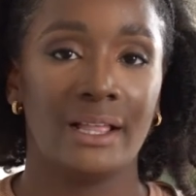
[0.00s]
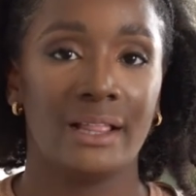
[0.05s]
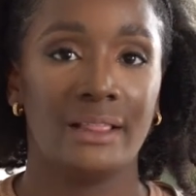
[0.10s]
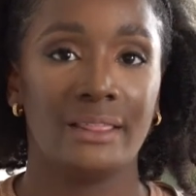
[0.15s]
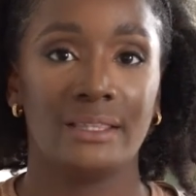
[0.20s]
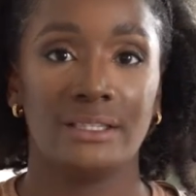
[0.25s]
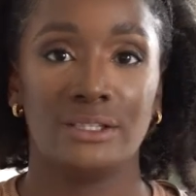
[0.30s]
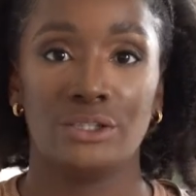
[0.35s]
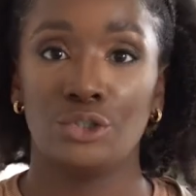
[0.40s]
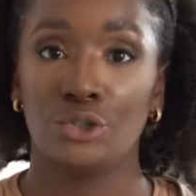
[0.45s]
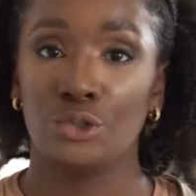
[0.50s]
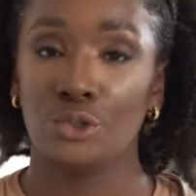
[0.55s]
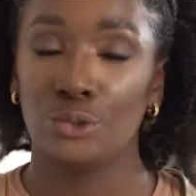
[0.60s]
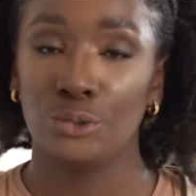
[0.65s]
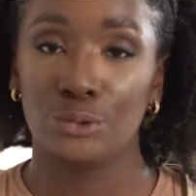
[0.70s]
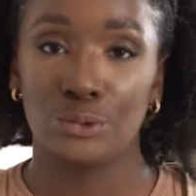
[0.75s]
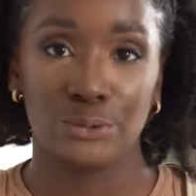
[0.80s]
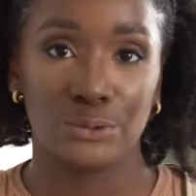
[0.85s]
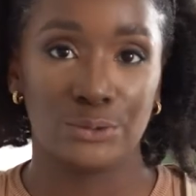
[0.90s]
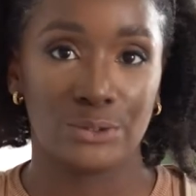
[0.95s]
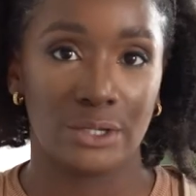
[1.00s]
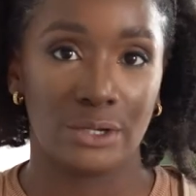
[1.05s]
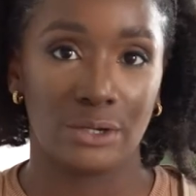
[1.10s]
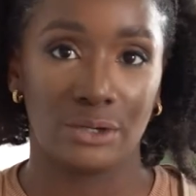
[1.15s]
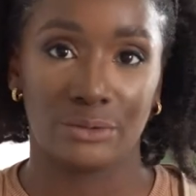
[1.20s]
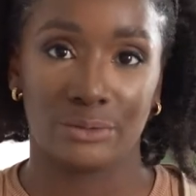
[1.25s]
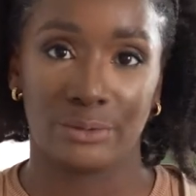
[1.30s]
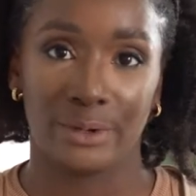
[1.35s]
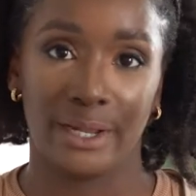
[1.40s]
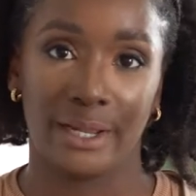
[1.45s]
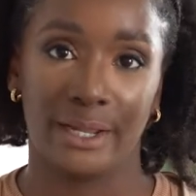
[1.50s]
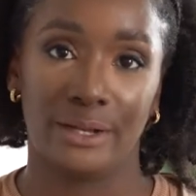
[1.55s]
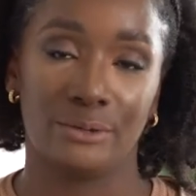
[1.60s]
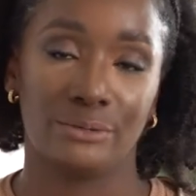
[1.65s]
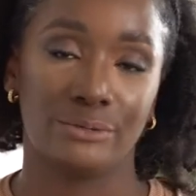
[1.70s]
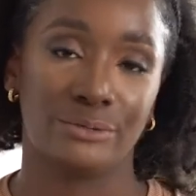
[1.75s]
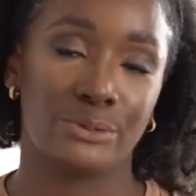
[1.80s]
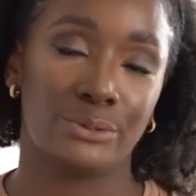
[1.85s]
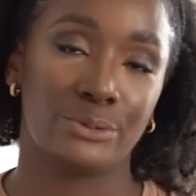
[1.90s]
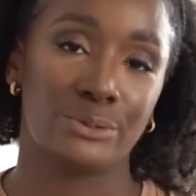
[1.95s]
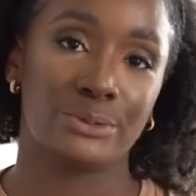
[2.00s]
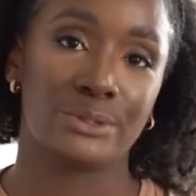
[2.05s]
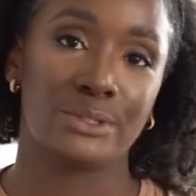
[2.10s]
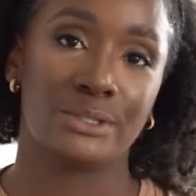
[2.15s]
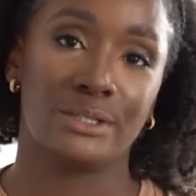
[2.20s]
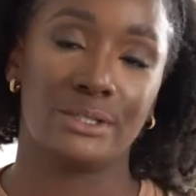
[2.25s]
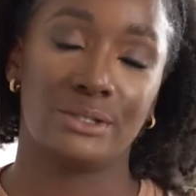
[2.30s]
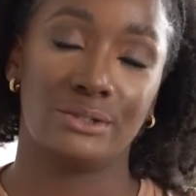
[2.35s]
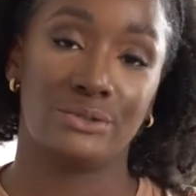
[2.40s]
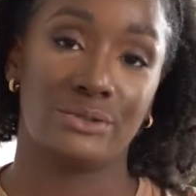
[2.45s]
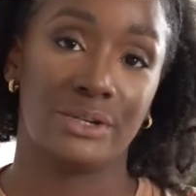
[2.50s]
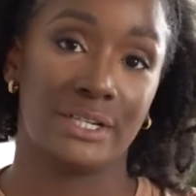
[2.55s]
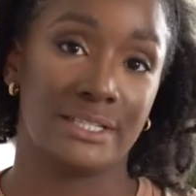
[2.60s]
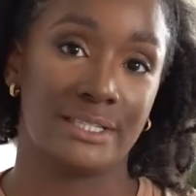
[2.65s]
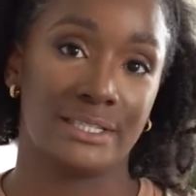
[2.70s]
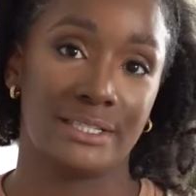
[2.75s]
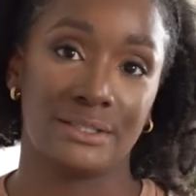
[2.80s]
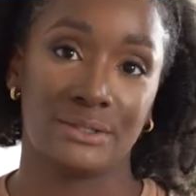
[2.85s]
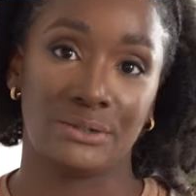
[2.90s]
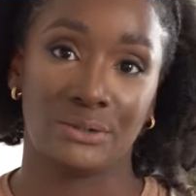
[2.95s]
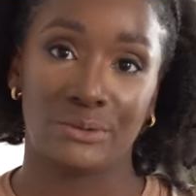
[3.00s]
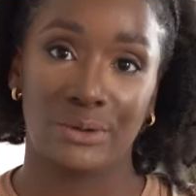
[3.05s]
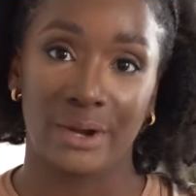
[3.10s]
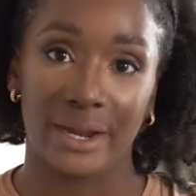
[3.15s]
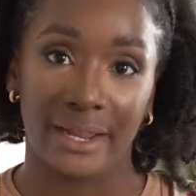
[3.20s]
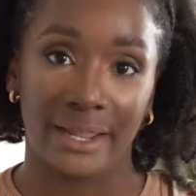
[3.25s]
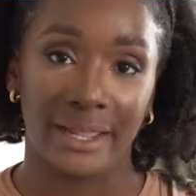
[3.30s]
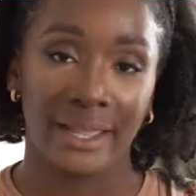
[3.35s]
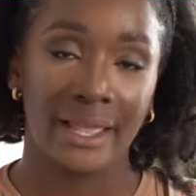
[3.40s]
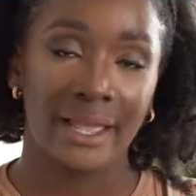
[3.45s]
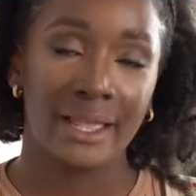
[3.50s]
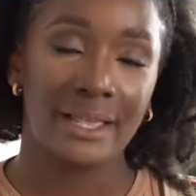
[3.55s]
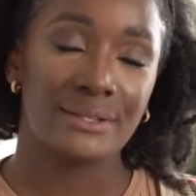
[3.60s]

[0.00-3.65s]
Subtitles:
the shoes are gray, and of course the dress is gray.